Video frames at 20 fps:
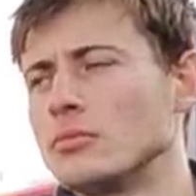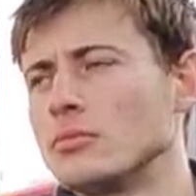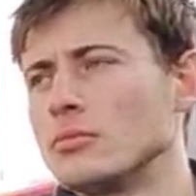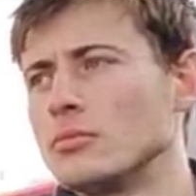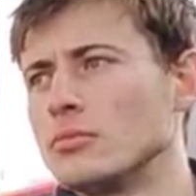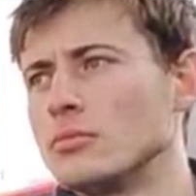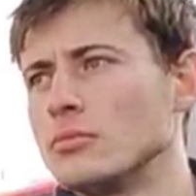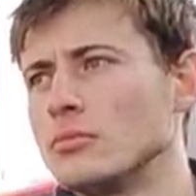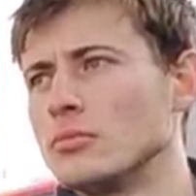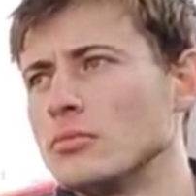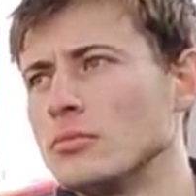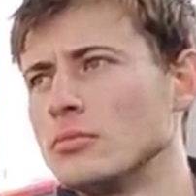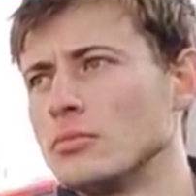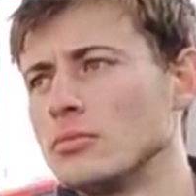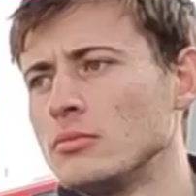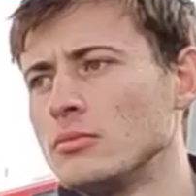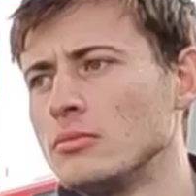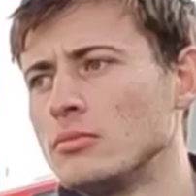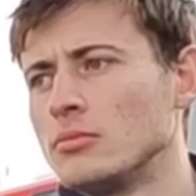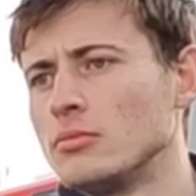
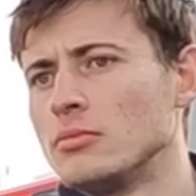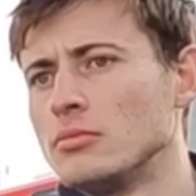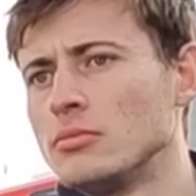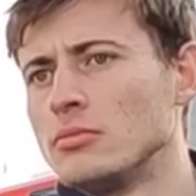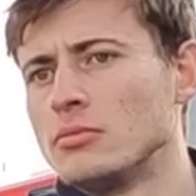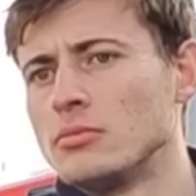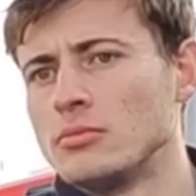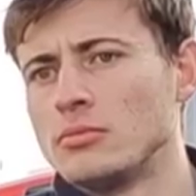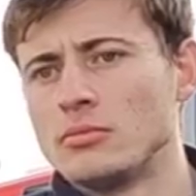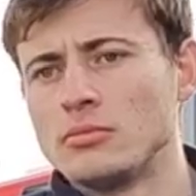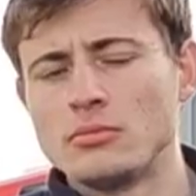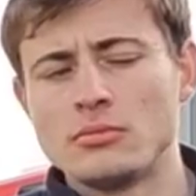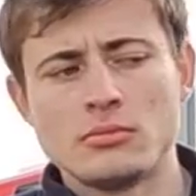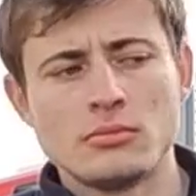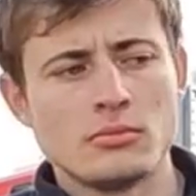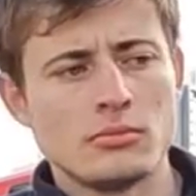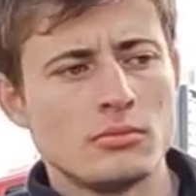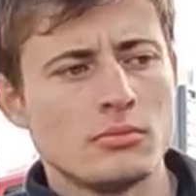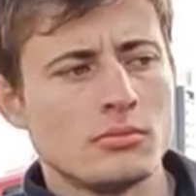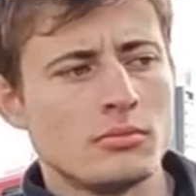
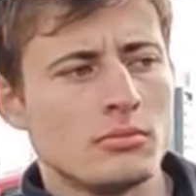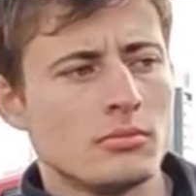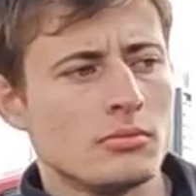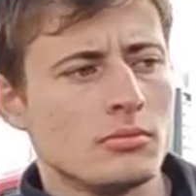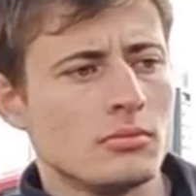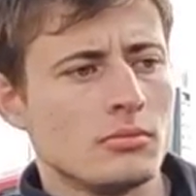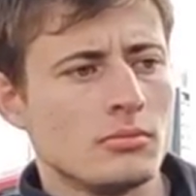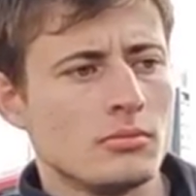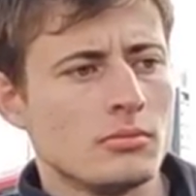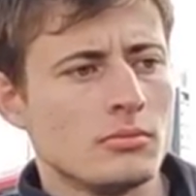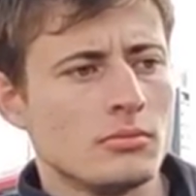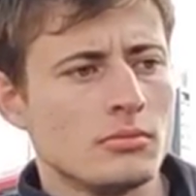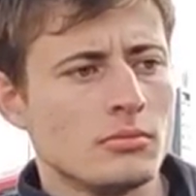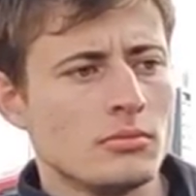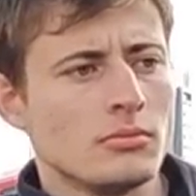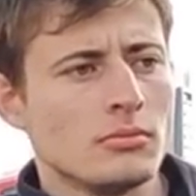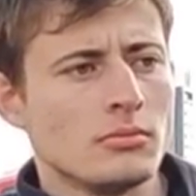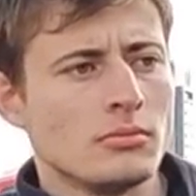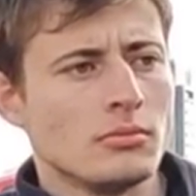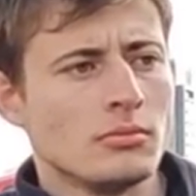
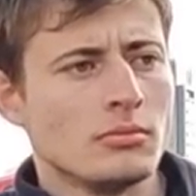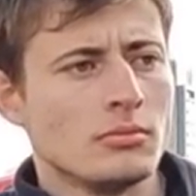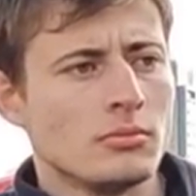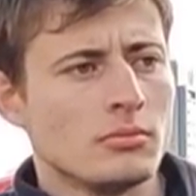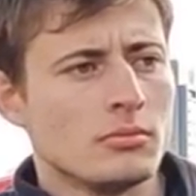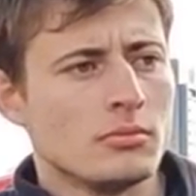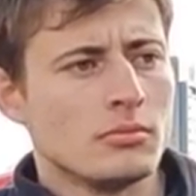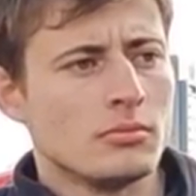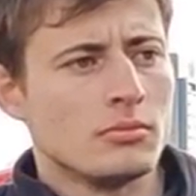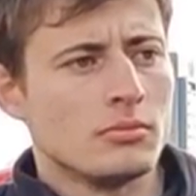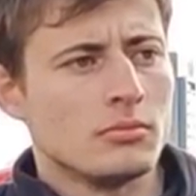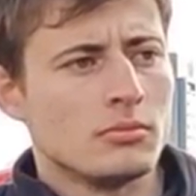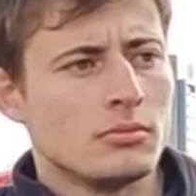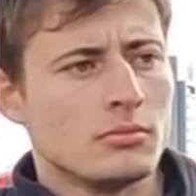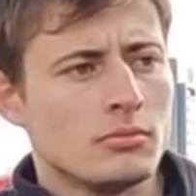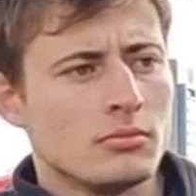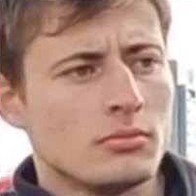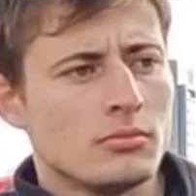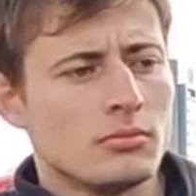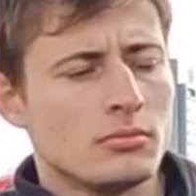
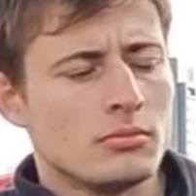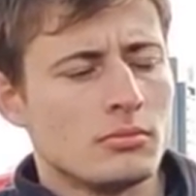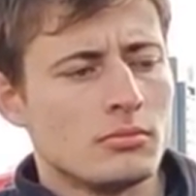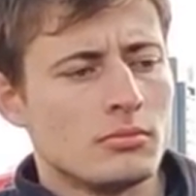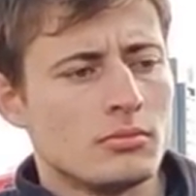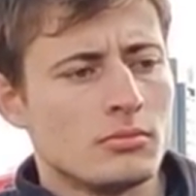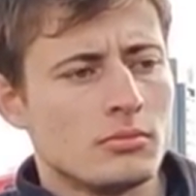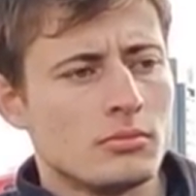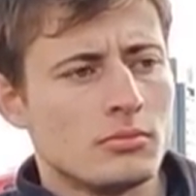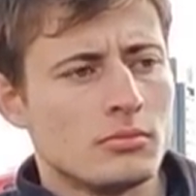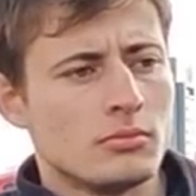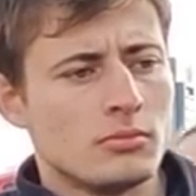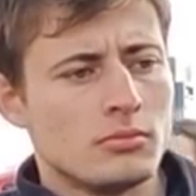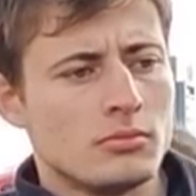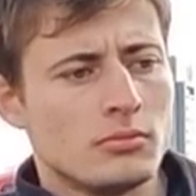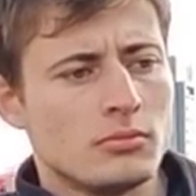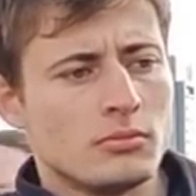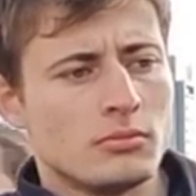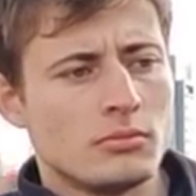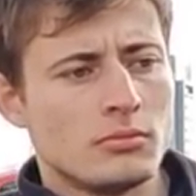
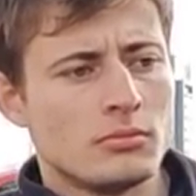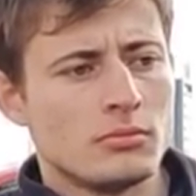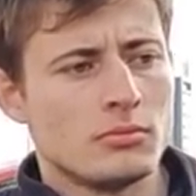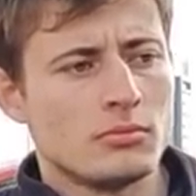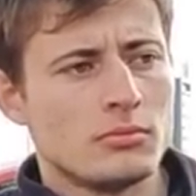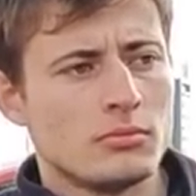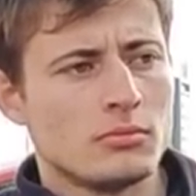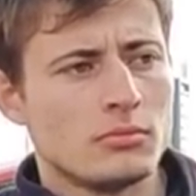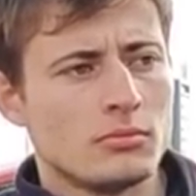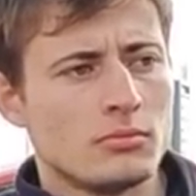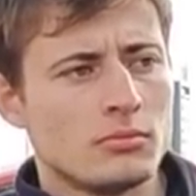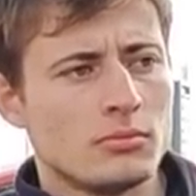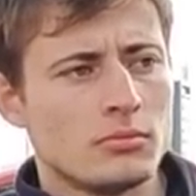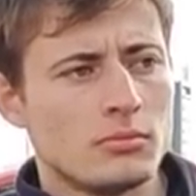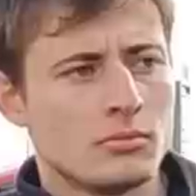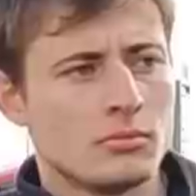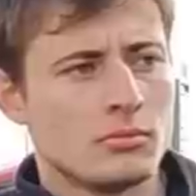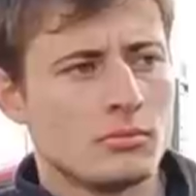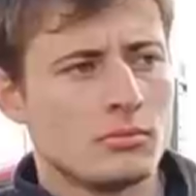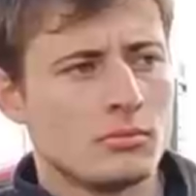
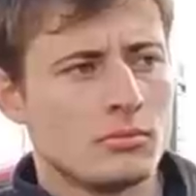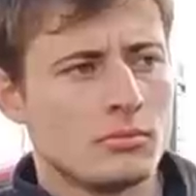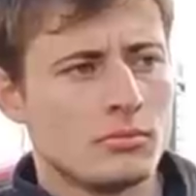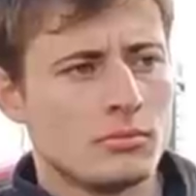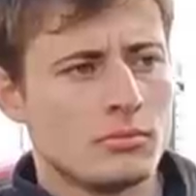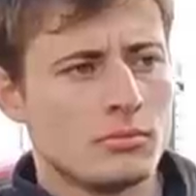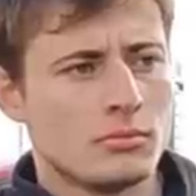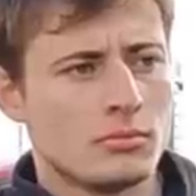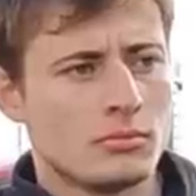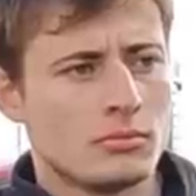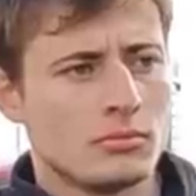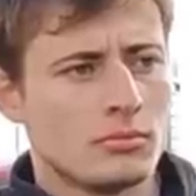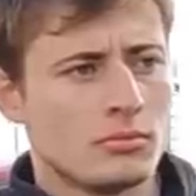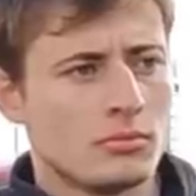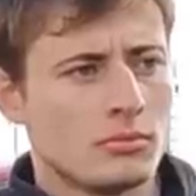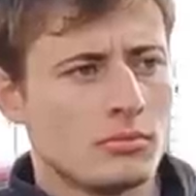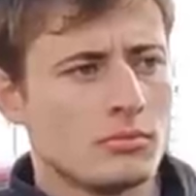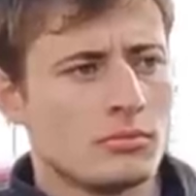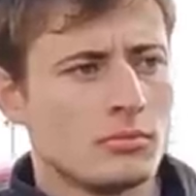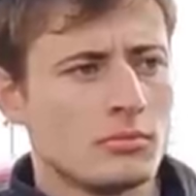
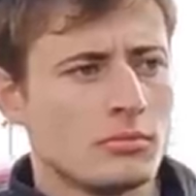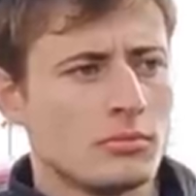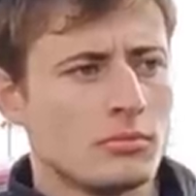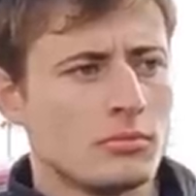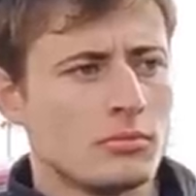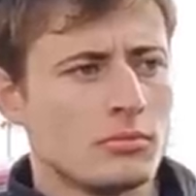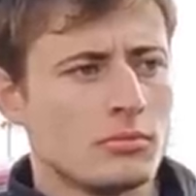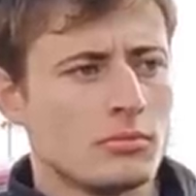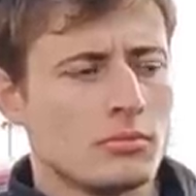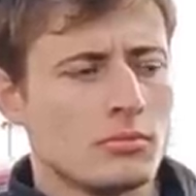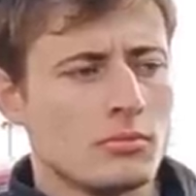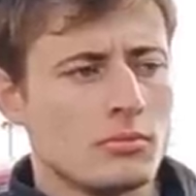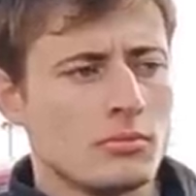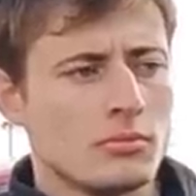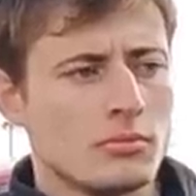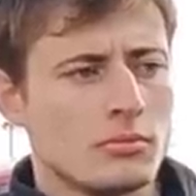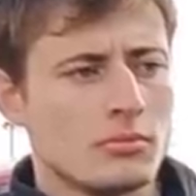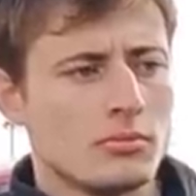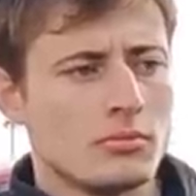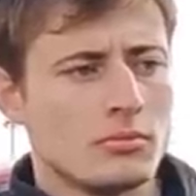This person isn't speaking.